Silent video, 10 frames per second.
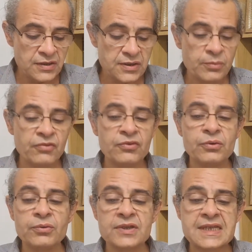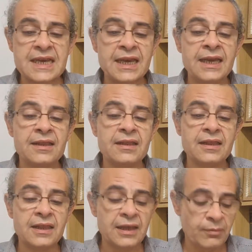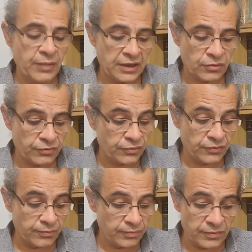Some of you will say they're better off with